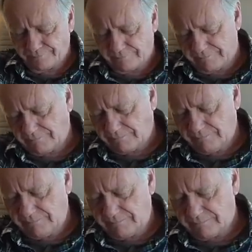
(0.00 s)

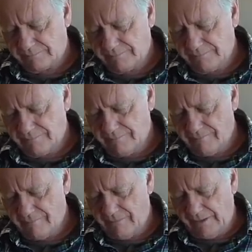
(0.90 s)

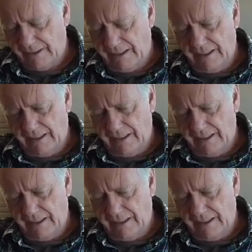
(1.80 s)
(no one is talking)